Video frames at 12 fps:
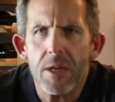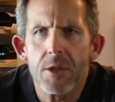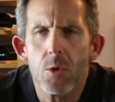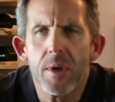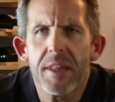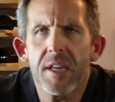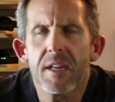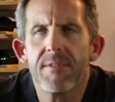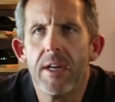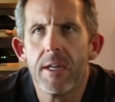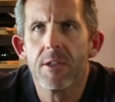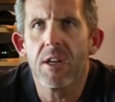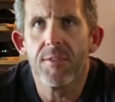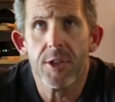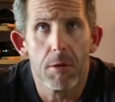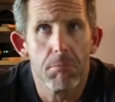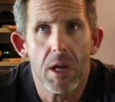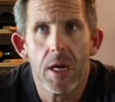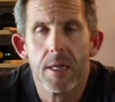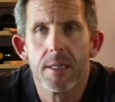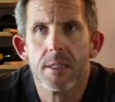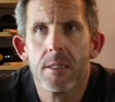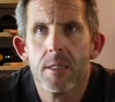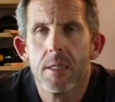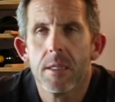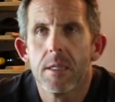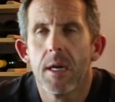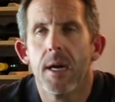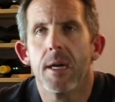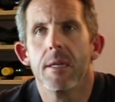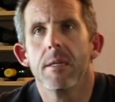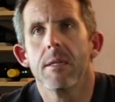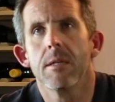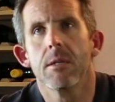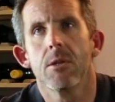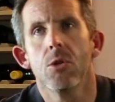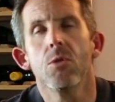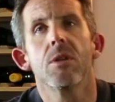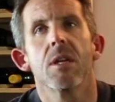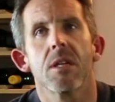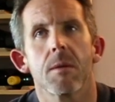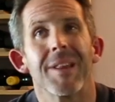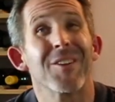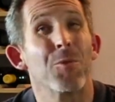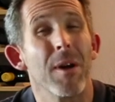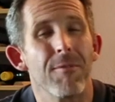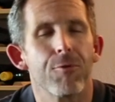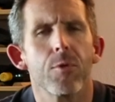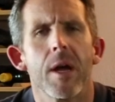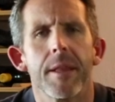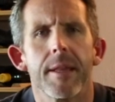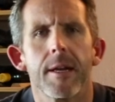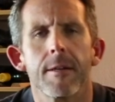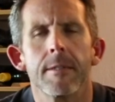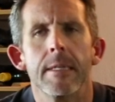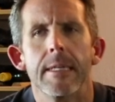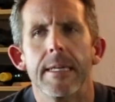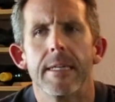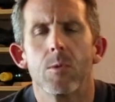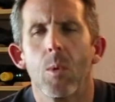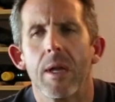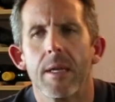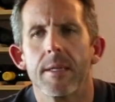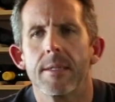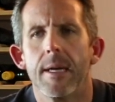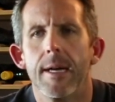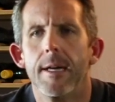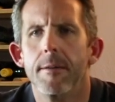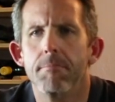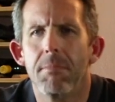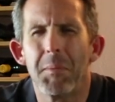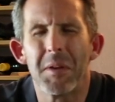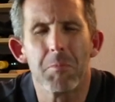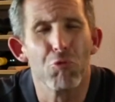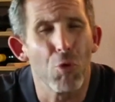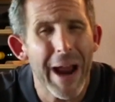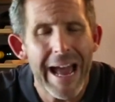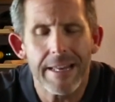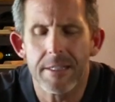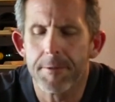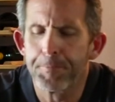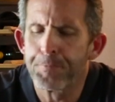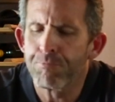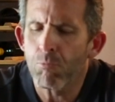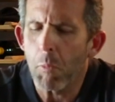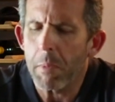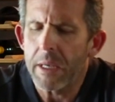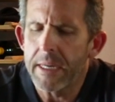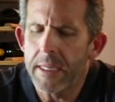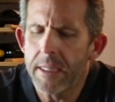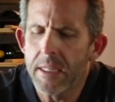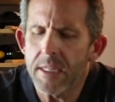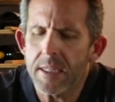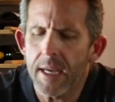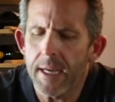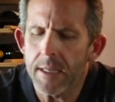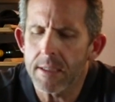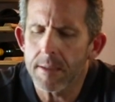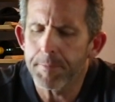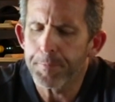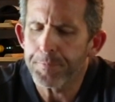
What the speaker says: So when I think of Sauvignon Blancs, usually get some of that grapefruit on there, as well as maybe some grass. In this case,